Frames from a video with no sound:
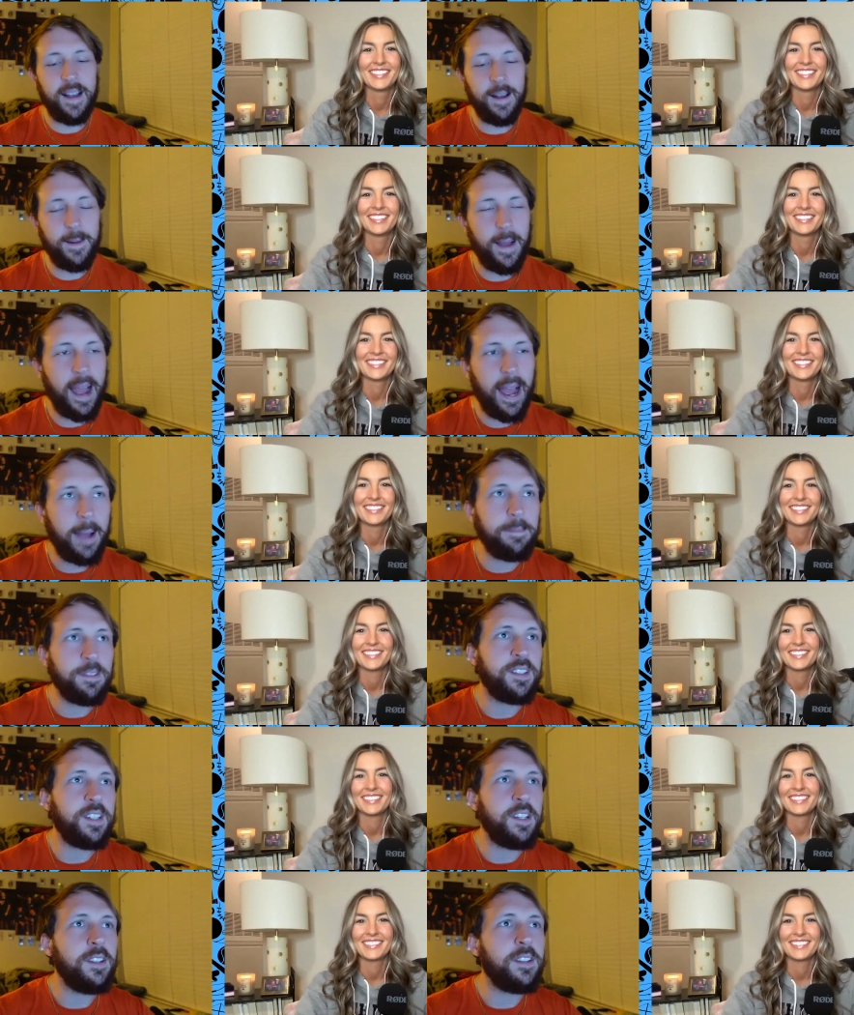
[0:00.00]
Speaker 1: I'm
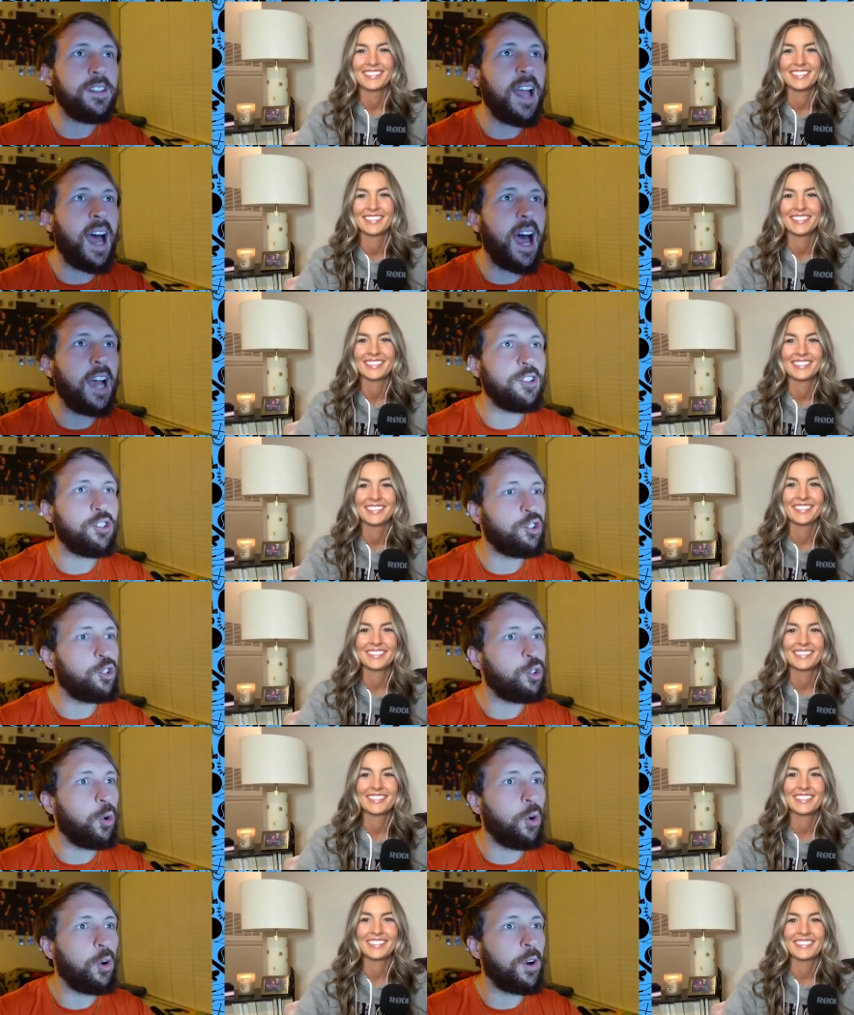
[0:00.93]
still not
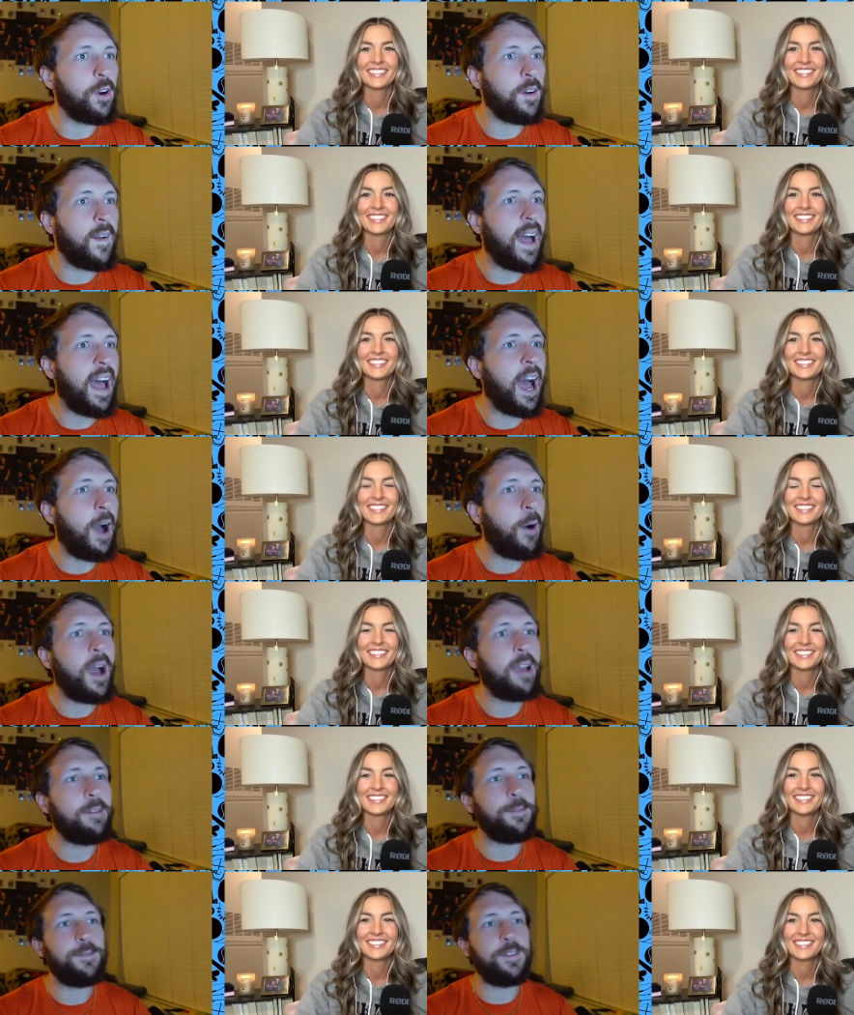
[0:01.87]
sure how I
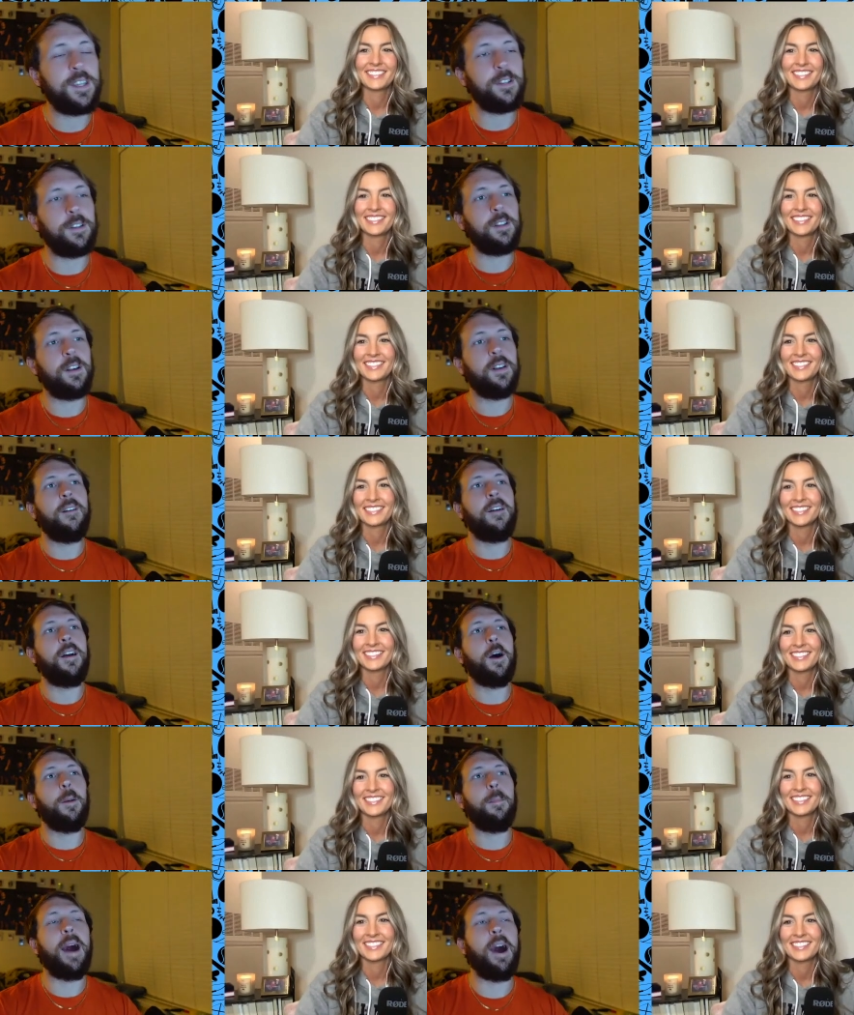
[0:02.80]
feel
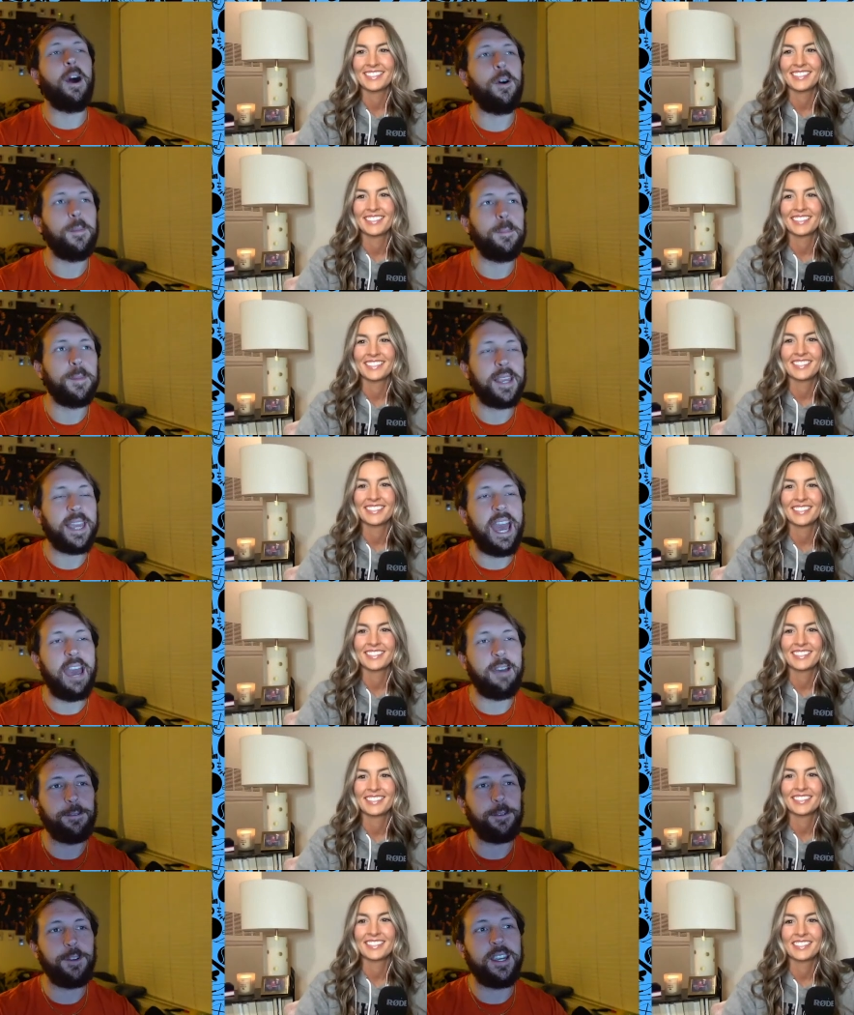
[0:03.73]
about
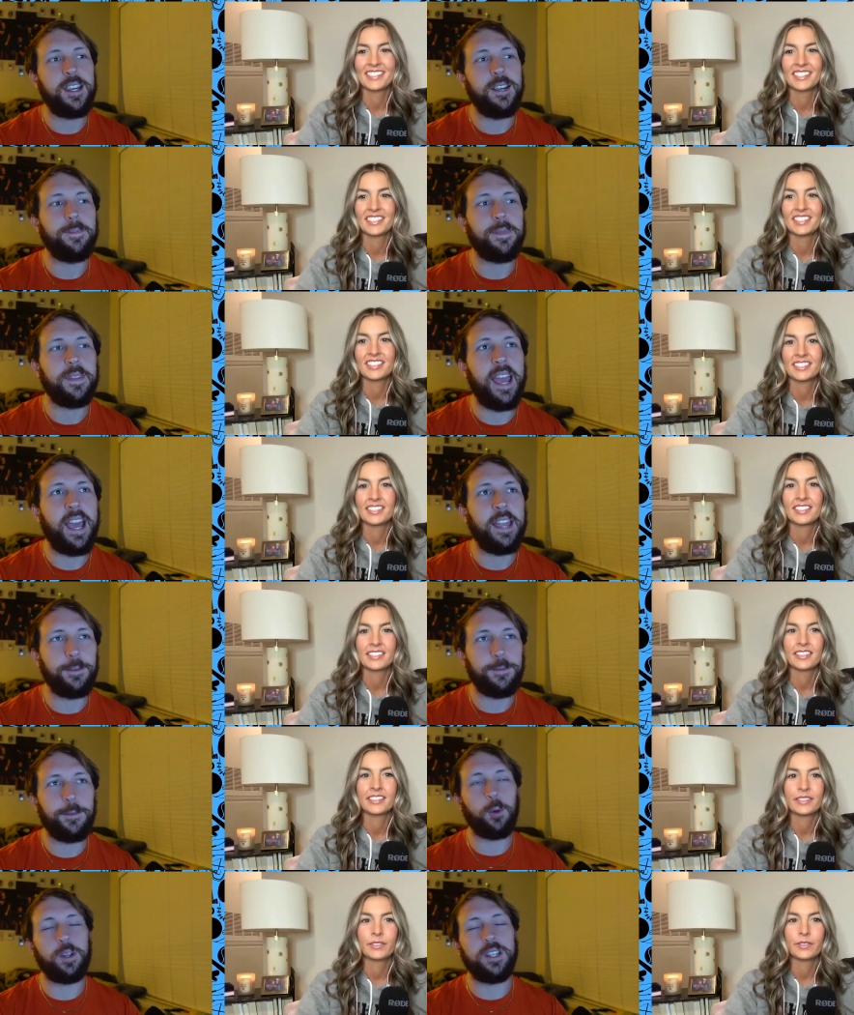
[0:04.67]
McCaffrey and the
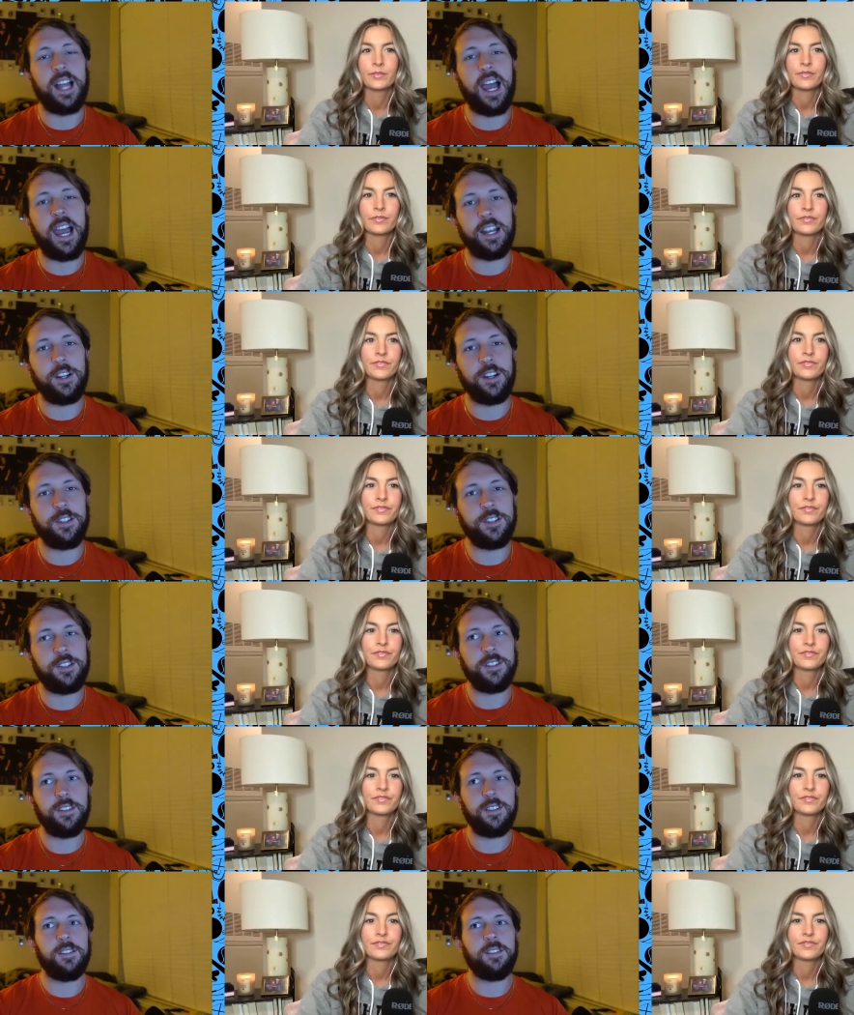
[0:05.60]
49ers
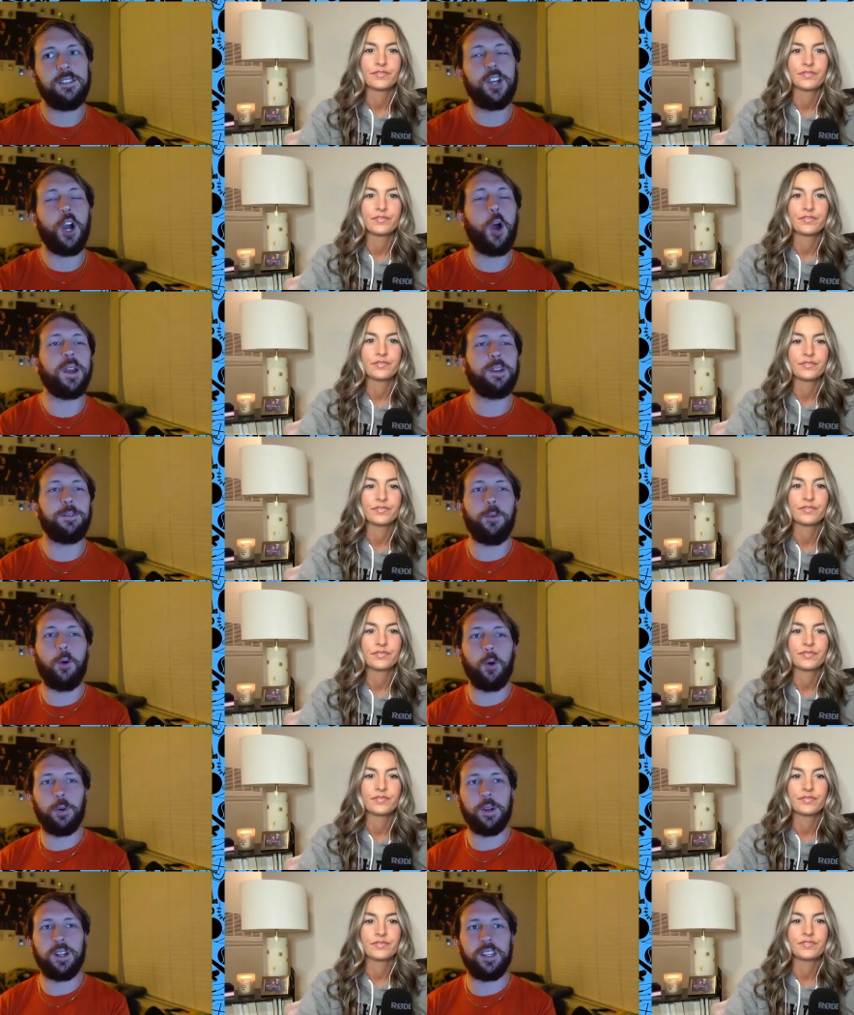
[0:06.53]
going
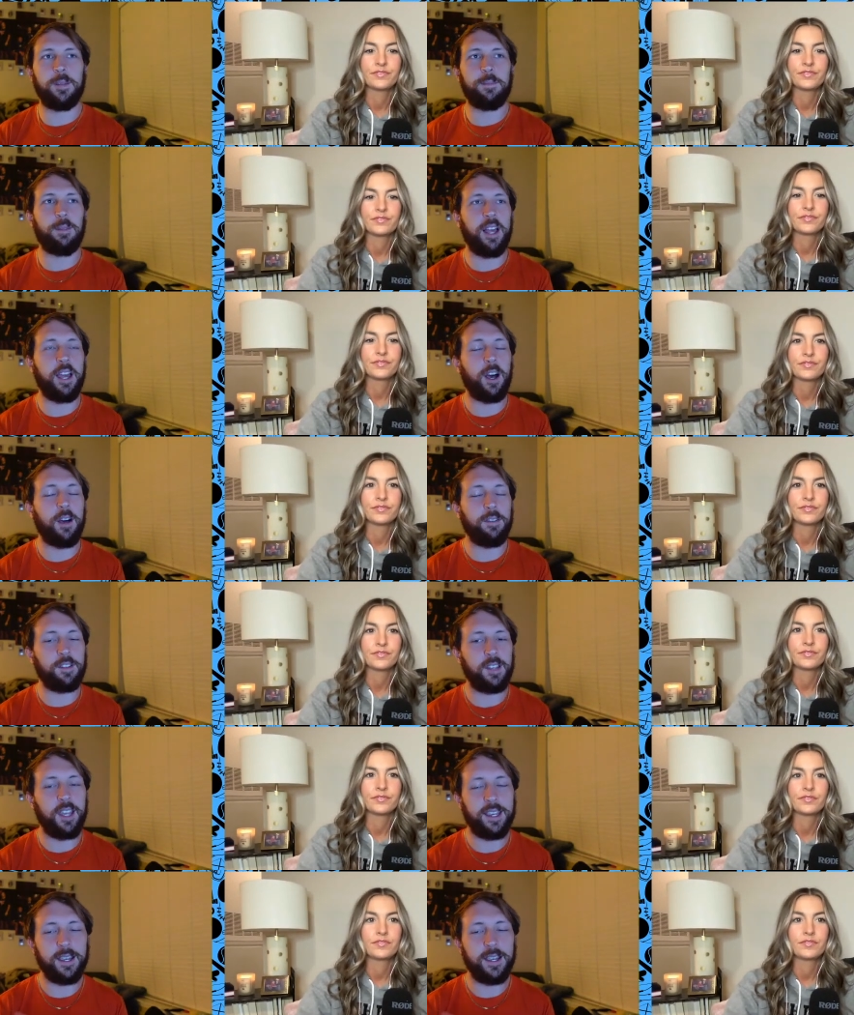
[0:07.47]
forward in the playoffs. Like,